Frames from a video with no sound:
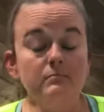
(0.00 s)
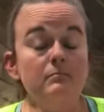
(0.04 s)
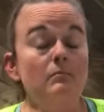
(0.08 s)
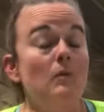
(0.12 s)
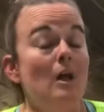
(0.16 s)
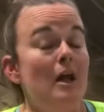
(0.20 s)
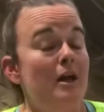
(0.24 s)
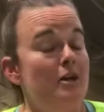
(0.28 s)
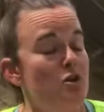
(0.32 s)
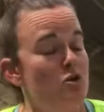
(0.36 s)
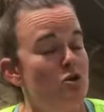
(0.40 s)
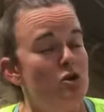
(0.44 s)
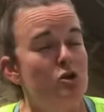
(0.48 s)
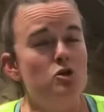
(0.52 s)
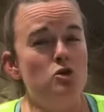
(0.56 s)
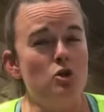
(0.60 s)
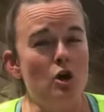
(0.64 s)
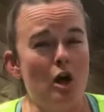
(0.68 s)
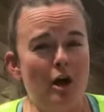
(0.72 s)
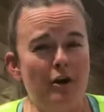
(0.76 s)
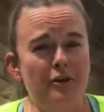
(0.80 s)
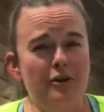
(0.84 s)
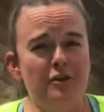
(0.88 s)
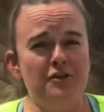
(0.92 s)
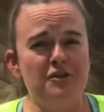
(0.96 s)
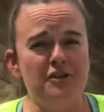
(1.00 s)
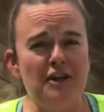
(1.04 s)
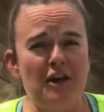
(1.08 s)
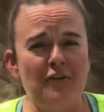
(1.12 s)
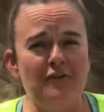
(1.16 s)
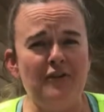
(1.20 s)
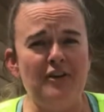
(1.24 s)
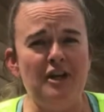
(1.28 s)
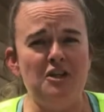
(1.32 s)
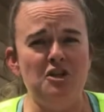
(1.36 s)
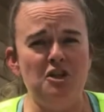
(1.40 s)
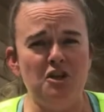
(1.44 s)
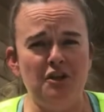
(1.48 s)
and you can draw yourself
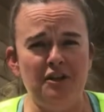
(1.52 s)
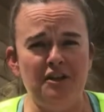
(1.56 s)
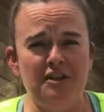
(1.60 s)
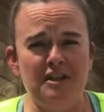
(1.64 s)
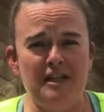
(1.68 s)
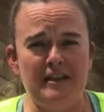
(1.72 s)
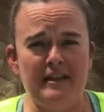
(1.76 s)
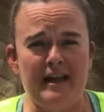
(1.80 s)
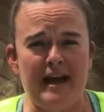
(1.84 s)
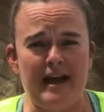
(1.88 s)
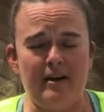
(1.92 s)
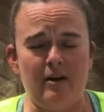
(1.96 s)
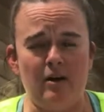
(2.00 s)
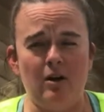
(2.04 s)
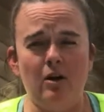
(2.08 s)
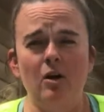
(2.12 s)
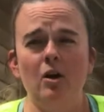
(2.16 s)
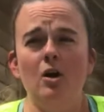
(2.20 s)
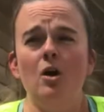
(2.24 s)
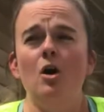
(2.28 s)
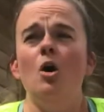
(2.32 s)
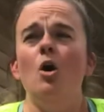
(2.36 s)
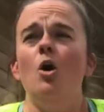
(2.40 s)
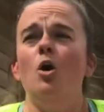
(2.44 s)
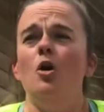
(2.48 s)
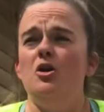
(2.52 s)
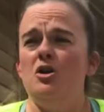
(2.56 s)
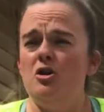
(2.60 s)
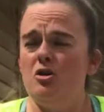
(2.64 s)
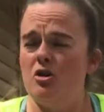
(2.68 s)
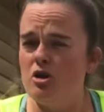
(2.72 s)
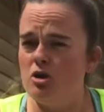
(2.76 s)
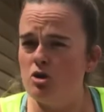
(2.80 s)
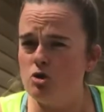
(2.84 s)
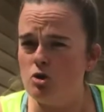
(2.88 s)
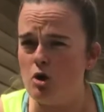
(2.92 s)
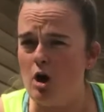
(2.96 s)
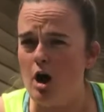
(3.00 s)
an agility ladder, or you
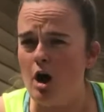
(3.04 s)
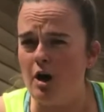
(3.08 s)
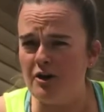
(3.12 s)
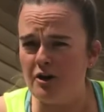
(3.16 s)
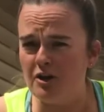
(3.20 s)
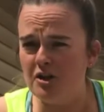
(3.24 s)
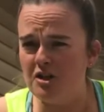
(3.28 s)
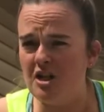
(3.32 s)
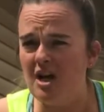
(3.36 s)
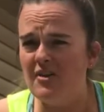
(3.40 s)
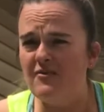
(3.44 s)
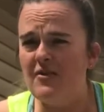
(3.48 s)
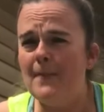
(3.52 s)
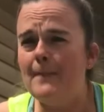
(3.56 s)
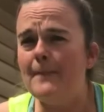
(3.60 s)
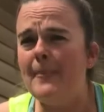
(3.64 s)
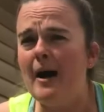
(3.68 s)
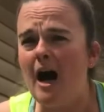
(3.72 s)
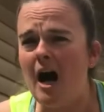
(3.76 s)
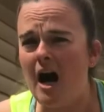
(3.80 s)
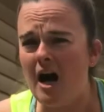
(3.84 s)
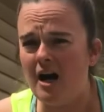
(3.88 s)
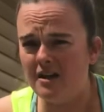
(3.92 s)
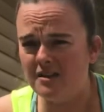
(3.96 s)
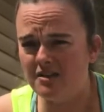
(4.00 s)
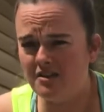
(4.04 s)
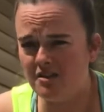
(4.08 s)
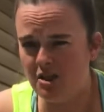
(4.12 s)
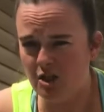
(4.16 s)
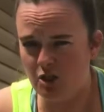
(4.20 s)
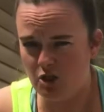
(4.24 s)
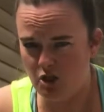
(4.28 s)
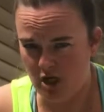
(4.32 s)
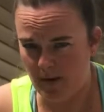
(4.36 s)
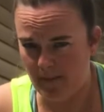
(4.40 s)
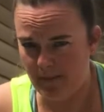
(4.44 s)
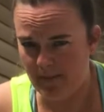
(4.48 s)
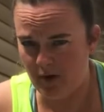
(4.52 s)
can draw yourself a box to
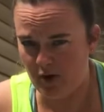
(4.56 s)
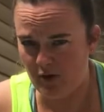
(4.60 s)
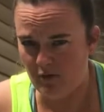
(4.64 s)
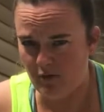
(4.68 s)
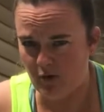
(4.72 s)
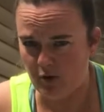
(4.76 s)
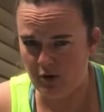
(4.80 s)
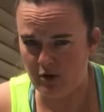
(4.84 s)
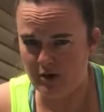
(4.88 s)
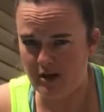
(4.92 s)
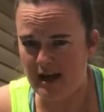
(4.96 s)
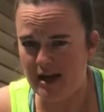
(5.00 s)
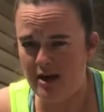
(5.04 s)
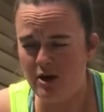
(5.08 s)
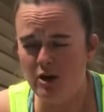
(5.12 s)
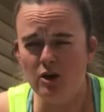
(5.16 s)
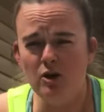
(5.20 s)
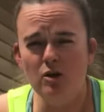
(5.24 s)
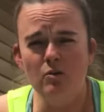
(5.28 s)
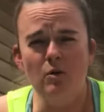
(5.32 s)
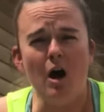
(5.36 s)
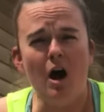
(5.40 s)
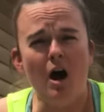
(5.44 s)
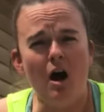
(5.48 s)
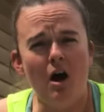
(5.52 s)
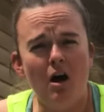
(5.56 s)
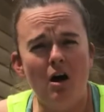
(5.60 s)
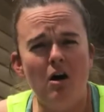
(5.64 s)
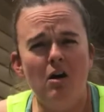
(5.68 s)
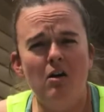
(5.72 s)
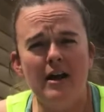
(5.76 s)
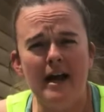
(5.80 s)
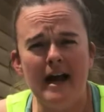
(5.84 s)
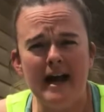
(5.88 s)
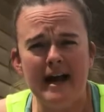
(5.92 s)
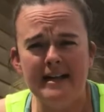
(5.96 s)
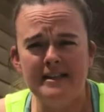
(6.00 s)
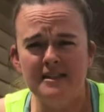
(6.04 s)
jump over. Okay, you can do all
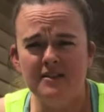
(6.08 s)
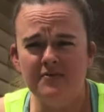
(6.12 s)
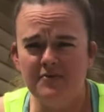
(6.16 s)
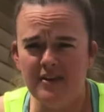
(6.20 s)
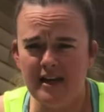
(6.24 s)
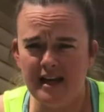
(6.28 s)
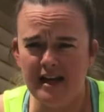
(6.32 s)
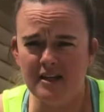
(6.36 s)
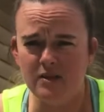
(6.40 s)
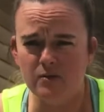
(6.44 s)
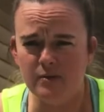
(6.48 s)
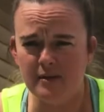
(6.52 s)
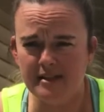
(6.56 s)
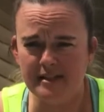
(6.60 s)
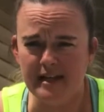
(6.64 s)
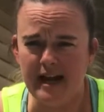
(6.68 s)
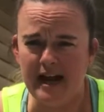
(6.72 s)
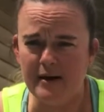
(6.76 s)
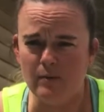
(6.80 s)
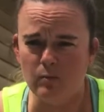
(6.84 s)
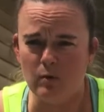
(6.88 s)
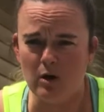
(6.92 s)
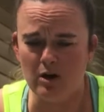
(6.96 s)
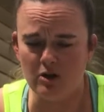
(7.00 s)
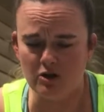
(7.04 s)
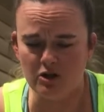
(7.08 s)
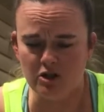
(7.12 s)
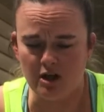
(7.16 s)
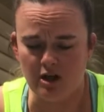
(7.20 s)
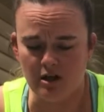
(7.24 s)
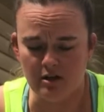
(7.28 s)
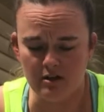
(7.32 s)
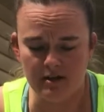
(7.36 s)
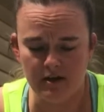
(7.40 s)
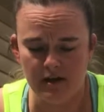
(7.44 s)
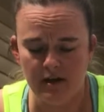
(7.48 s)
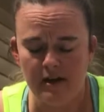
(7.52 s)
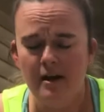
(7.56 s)
kinds of things with sidewalk
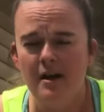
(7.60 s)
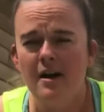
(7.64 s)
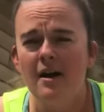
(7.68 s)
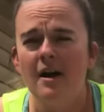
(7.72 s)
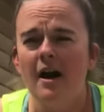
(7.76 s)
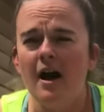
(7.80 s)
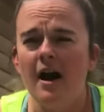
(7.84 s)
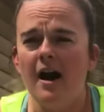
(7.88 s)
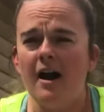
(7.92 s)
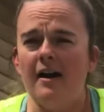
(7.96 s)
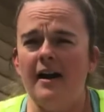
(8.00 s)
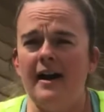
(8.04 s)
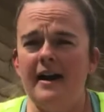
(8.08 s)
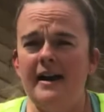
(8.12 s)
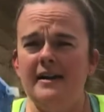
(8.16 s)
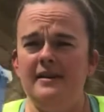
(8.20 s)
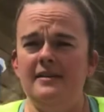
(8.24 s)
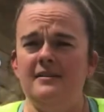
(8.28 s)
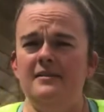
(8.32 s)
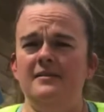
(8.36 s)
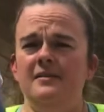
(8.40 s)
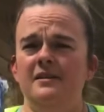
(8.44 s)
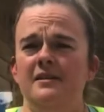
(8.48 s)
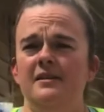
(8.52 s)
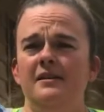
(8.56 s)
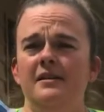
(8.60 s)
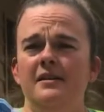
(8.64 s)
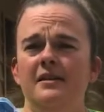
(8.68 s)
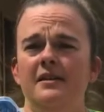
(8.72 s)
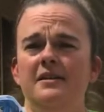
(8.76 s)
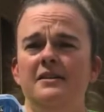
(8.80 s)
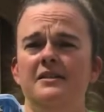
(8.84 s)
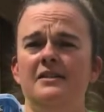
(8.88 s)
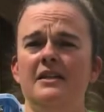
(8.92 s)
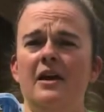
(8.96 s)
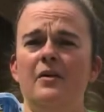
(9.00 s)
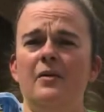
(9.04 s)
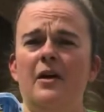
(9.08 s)
chalk. All right,
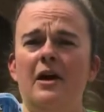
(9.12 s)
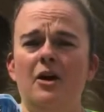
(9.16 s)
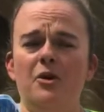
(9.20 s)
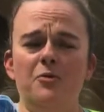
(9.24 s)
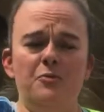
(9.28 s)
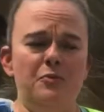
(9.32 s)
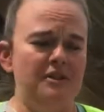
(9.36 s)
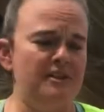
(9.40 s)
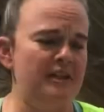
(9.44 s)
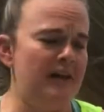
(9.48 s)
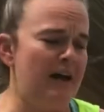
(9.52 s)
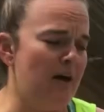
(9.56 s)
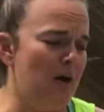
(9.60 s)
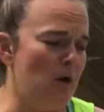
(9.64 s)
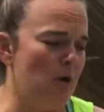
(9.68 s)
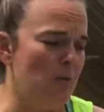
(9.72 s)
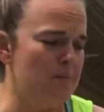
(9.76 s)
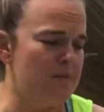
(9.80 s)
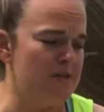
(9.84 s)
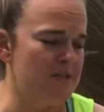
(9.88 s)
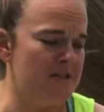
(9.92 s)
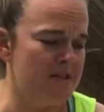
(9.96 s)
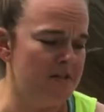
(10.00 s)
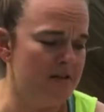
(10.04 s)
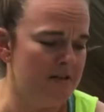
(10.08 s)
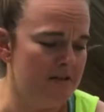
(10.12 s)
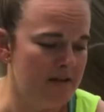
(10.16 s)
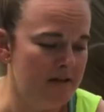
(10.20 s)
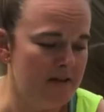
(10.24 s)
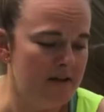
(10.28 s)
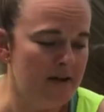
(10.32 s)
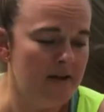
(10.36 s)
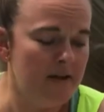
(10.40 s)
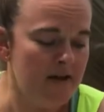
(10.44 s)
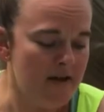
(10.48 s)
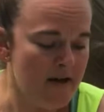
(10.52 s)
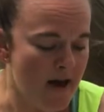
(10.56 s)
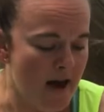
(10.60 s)
so I hope this helps.
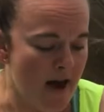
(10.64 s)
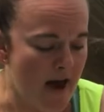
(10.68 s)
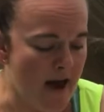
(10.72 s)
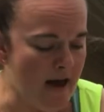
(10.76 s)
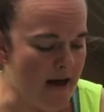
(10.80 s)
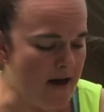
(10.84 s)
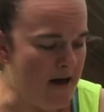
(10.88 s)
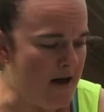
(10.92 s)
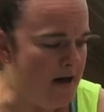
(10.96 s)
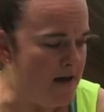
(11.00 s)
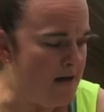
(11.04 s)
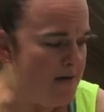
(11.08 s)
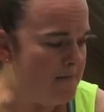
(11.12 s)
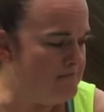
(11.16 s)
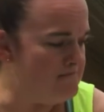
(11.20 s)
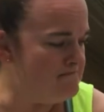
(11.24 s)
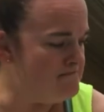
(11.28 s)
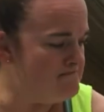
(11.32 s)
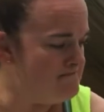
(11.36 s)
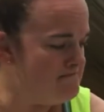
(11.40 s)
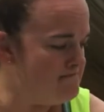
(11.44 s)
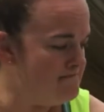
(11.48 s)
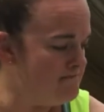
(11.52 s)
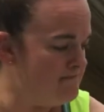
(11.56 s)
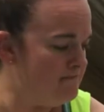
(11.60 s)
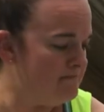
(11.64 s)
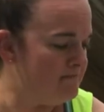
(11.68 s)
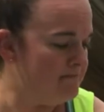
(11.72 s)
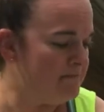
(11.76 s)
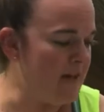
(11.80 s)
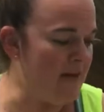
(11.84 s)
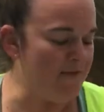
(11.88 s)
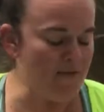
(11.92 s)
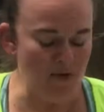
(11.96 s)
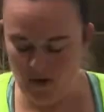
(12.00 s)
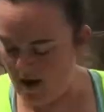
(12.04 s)
If you